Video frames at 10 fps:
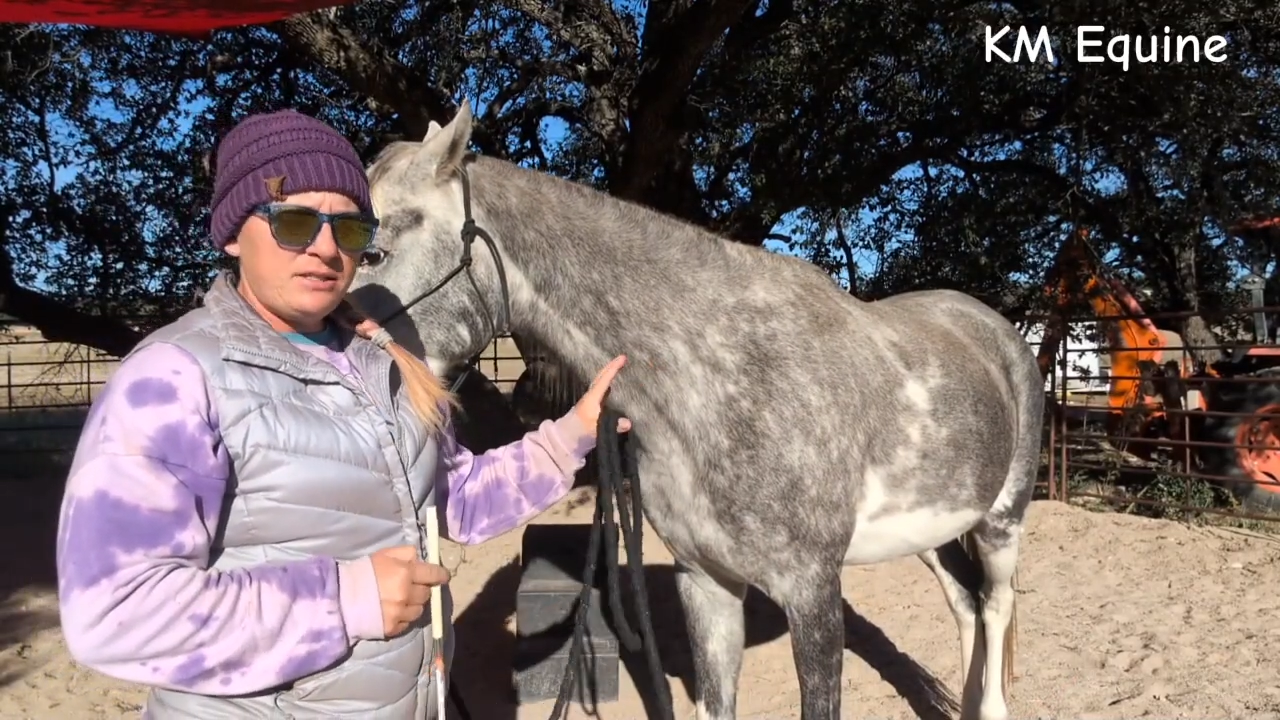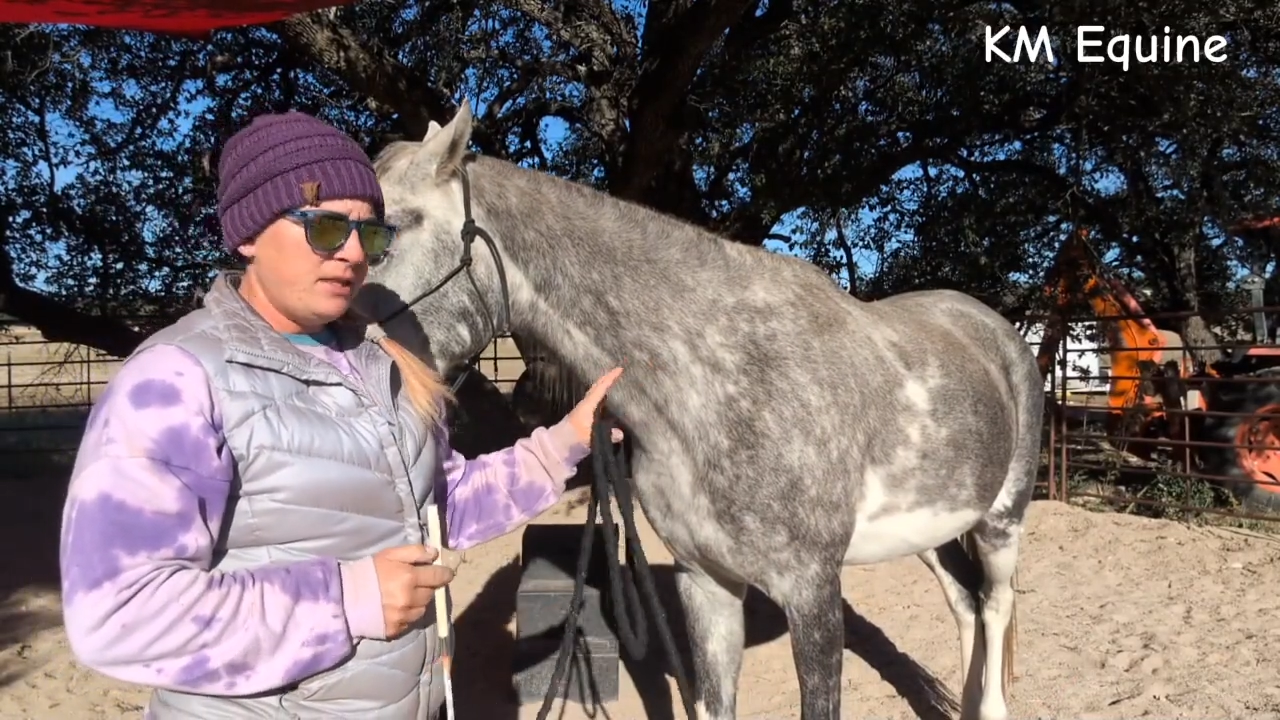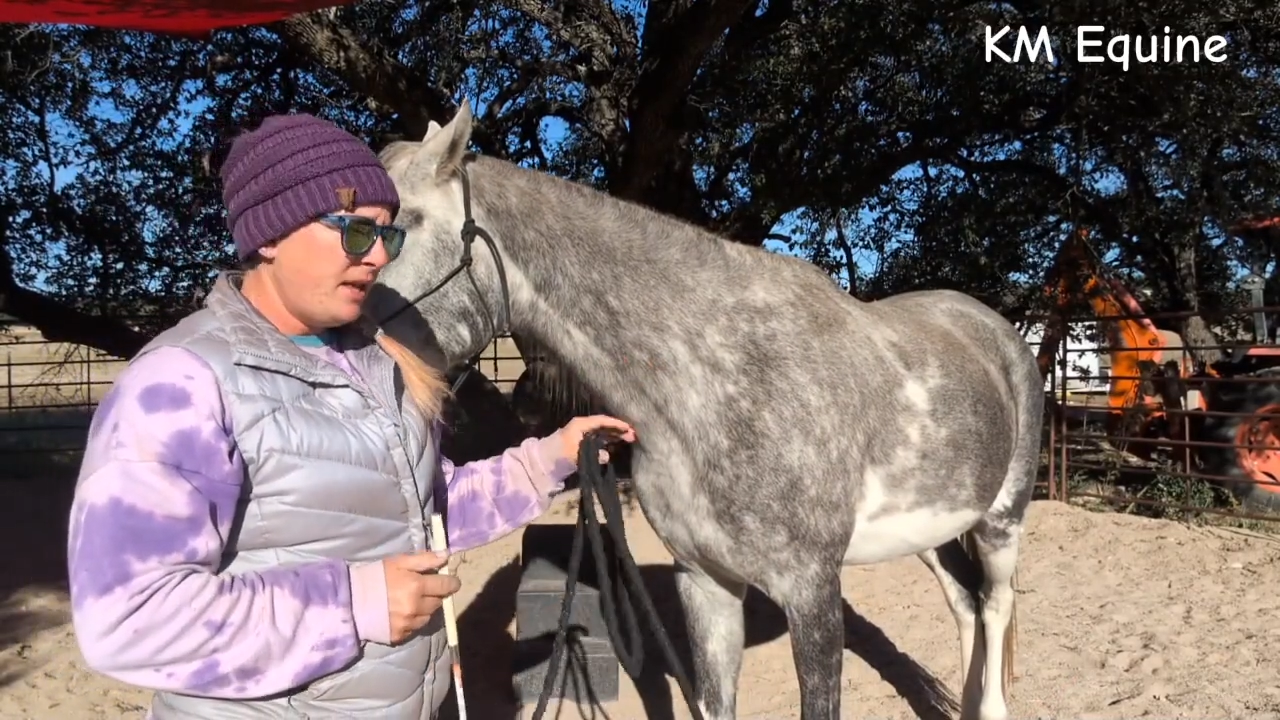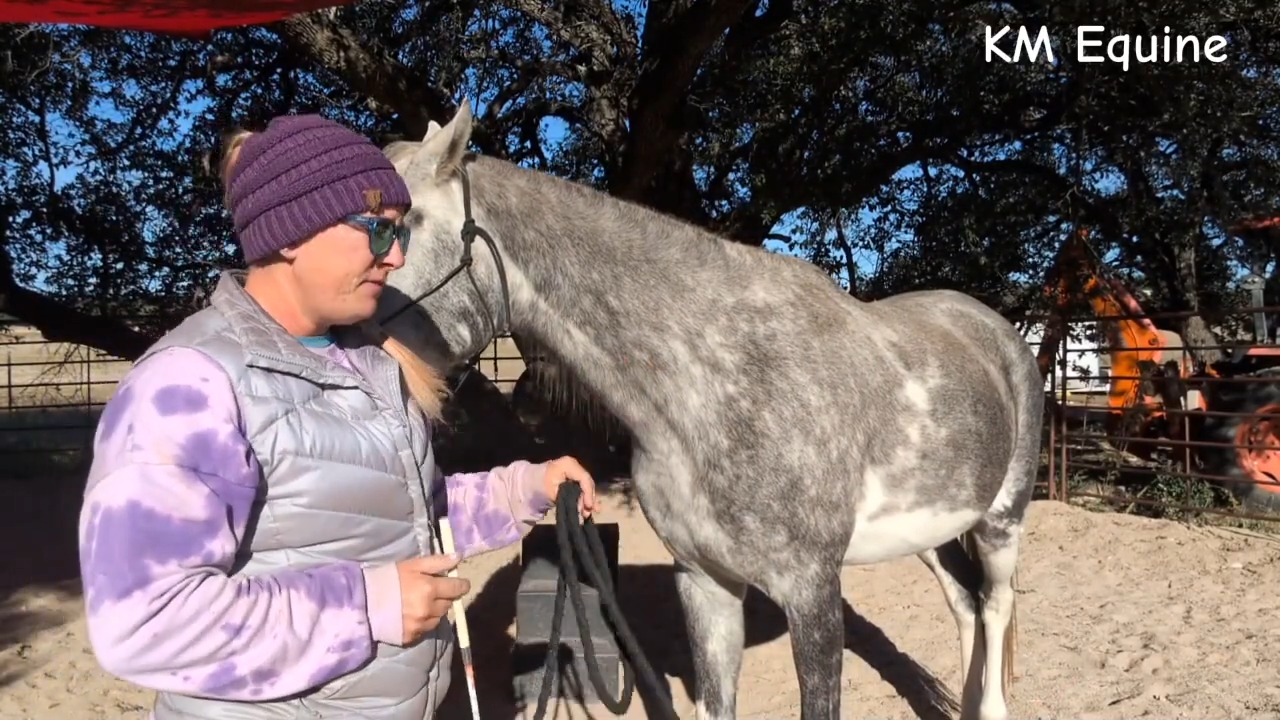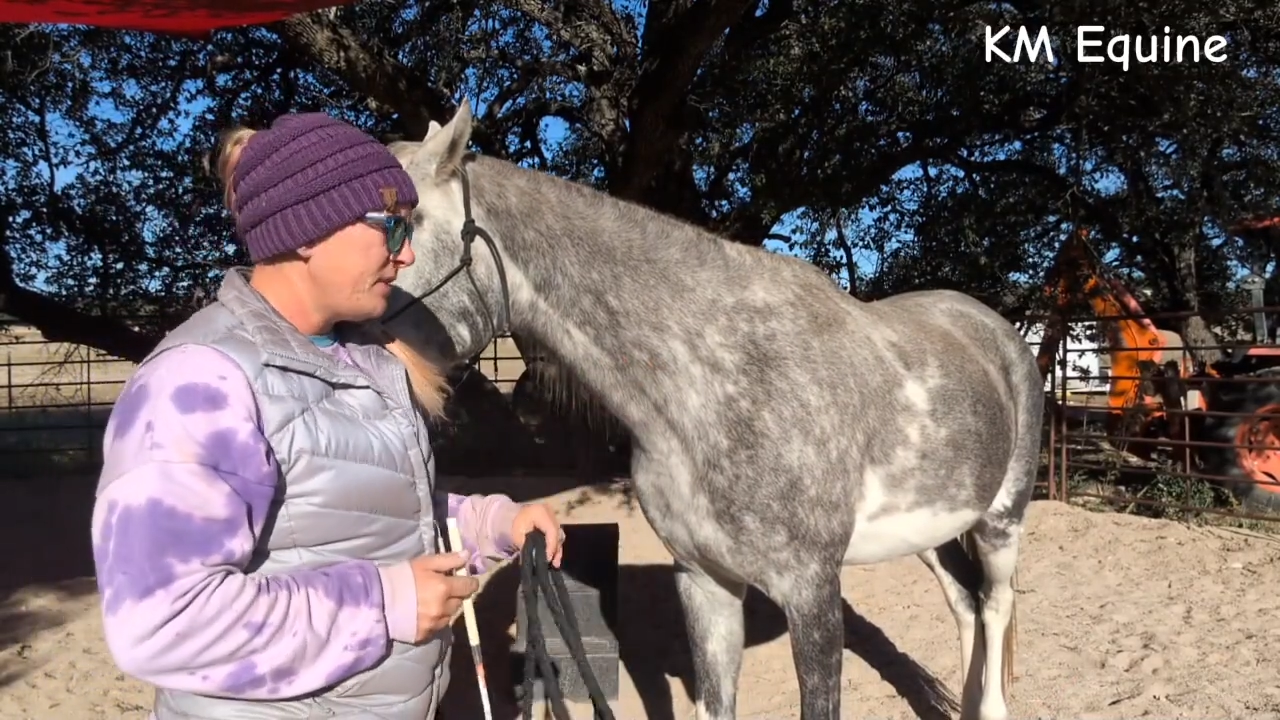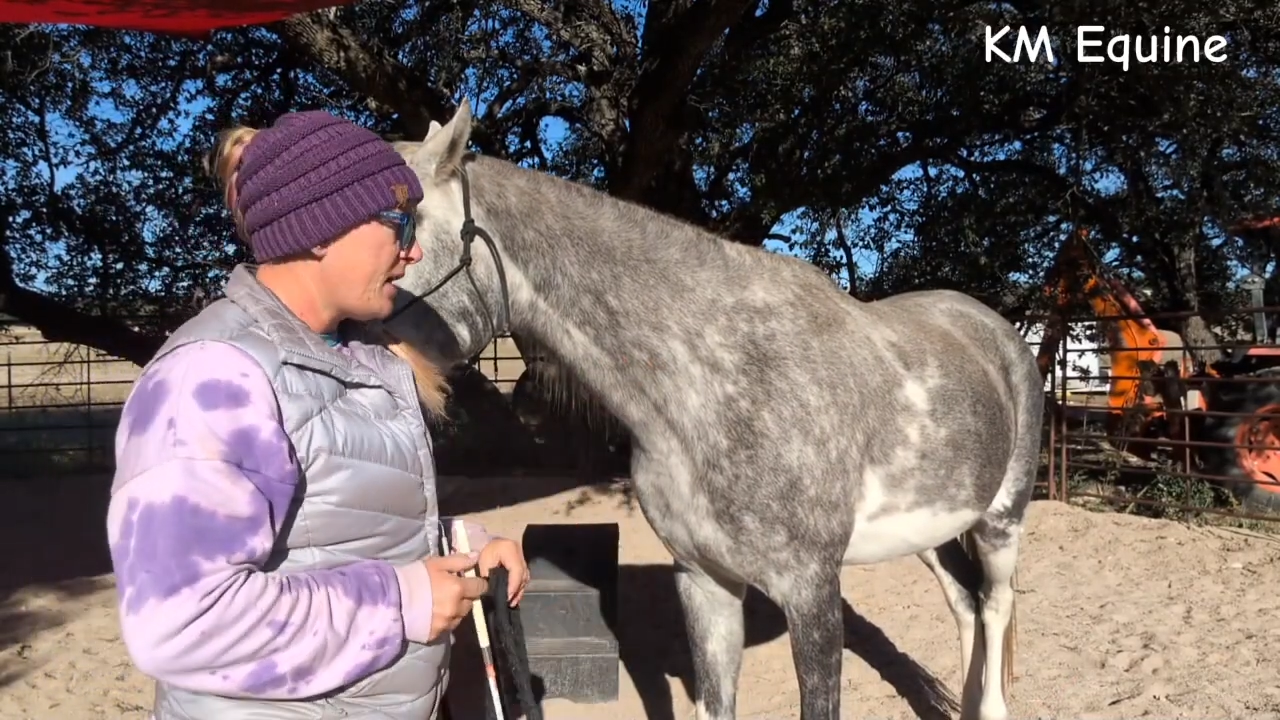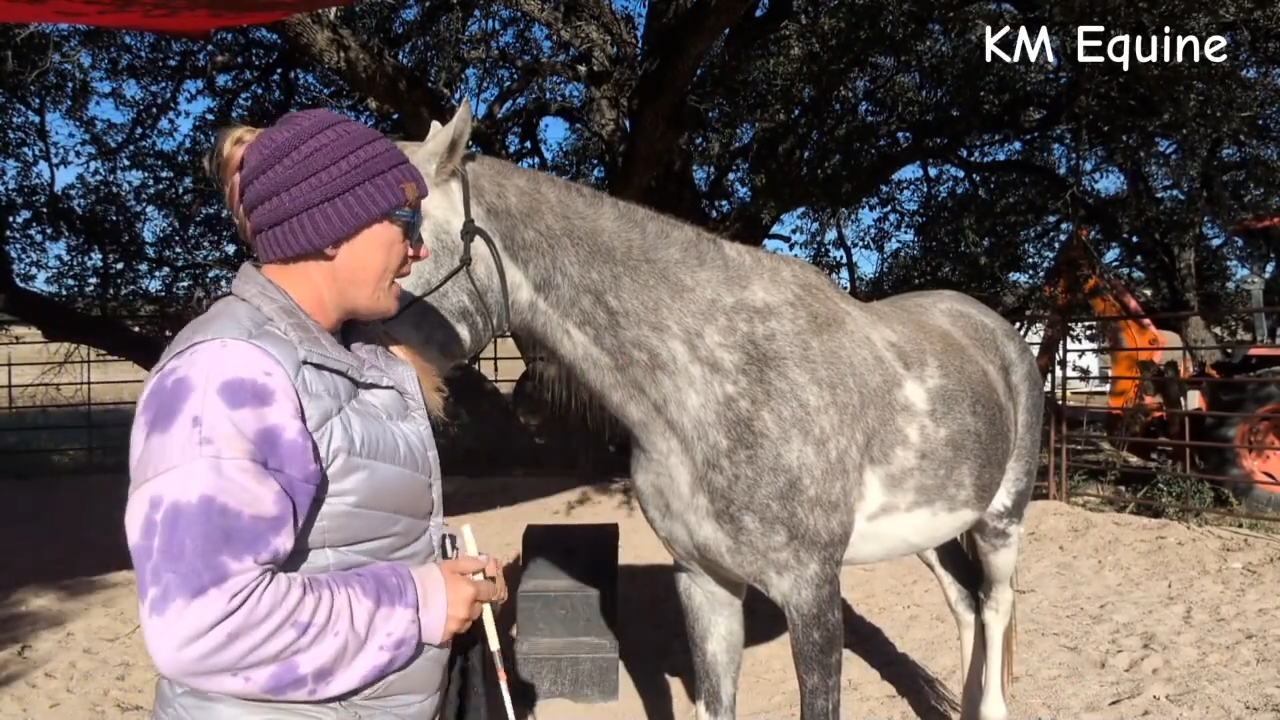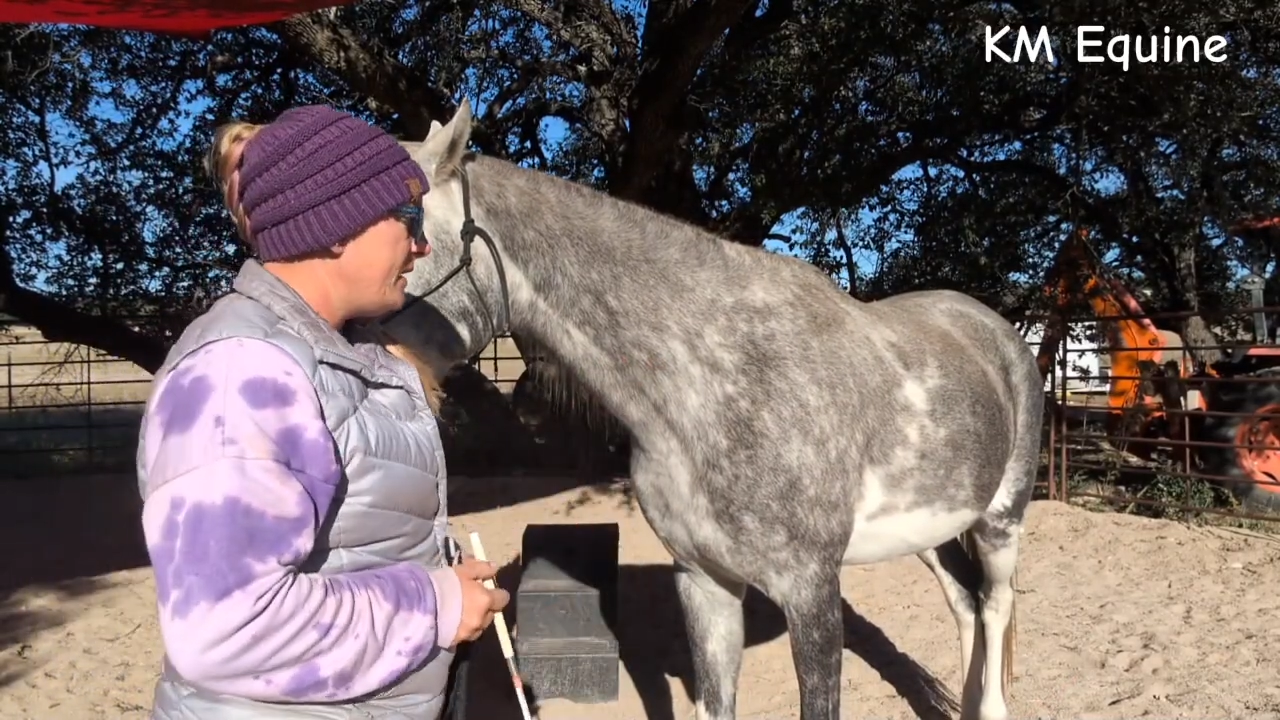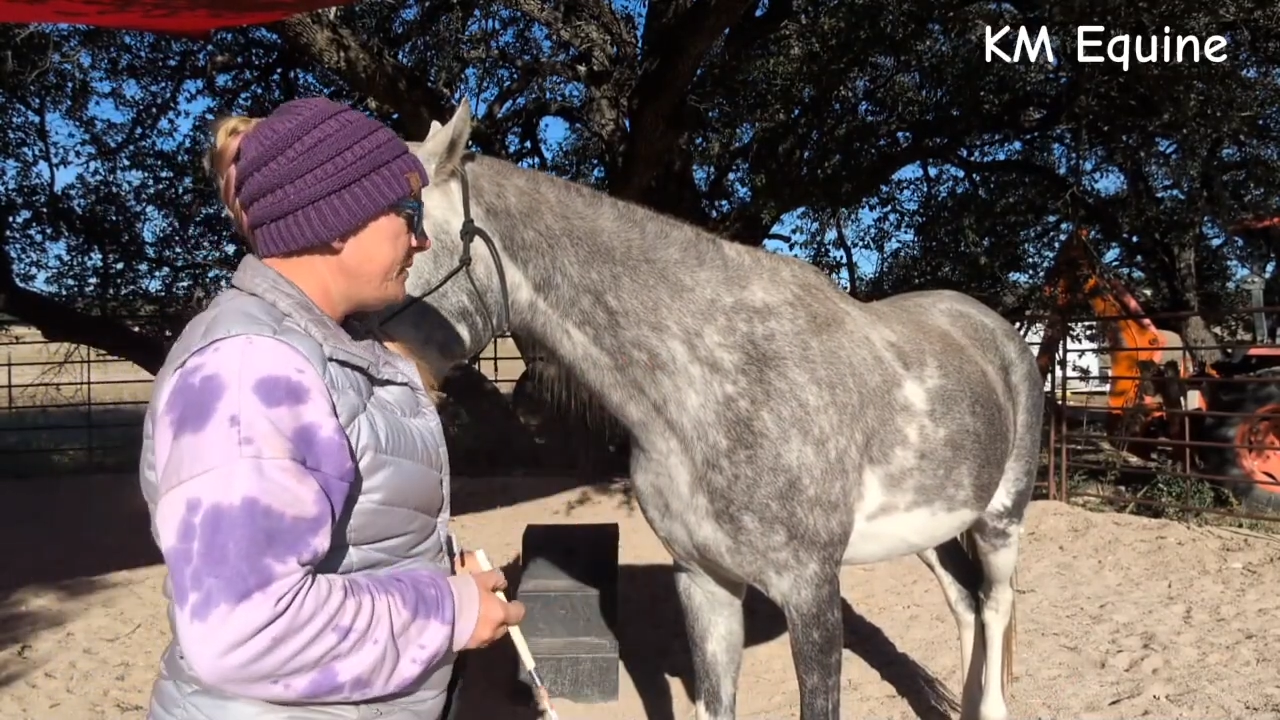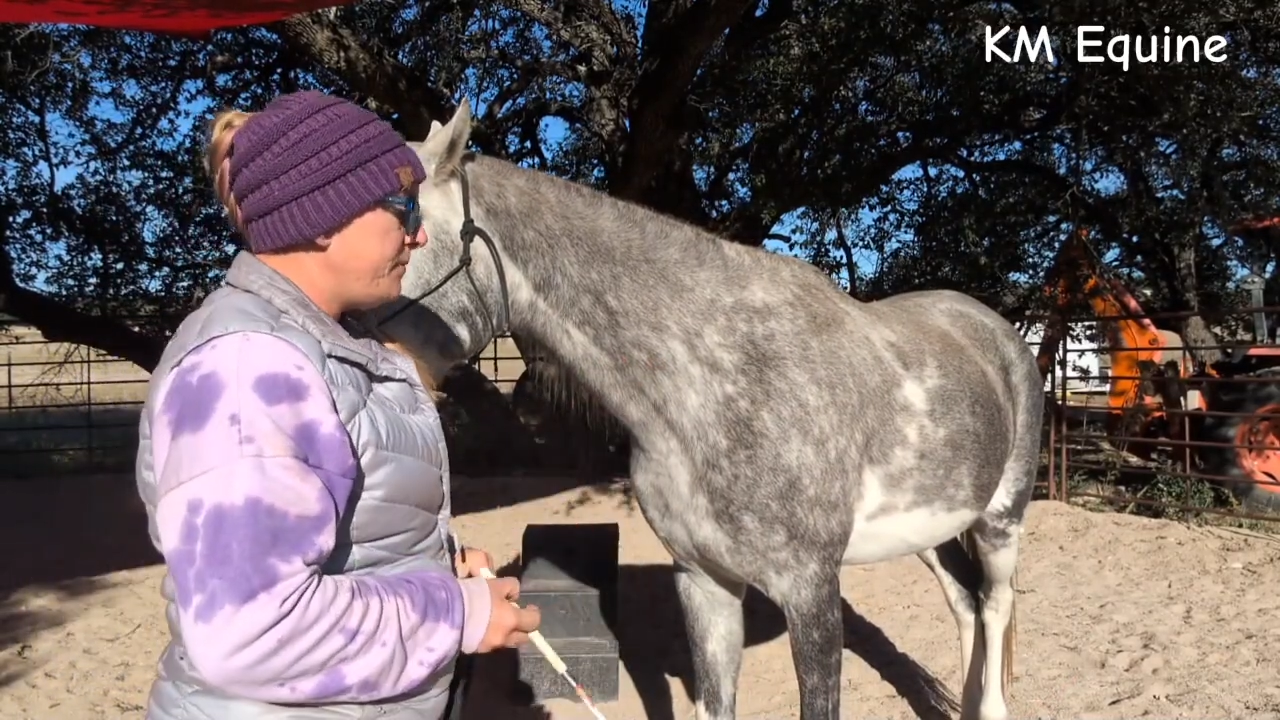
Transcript: to the left side,